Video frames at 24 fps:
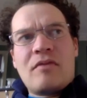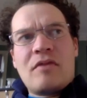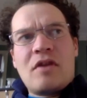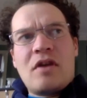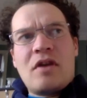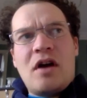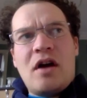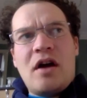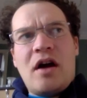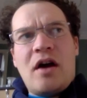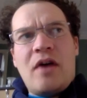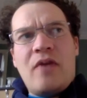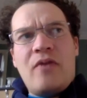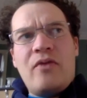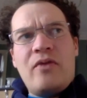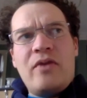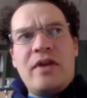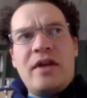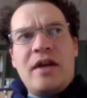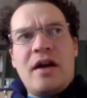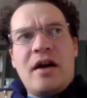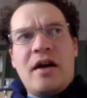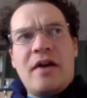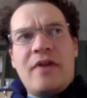
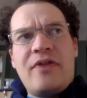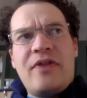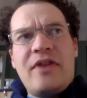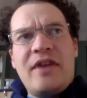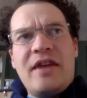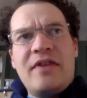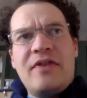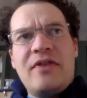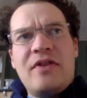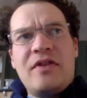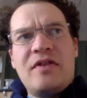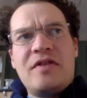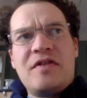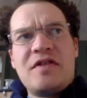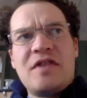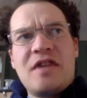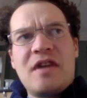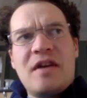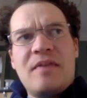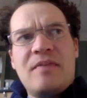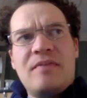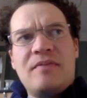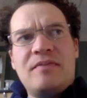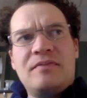I think
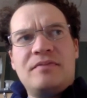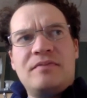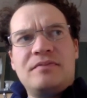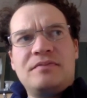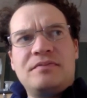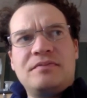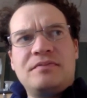that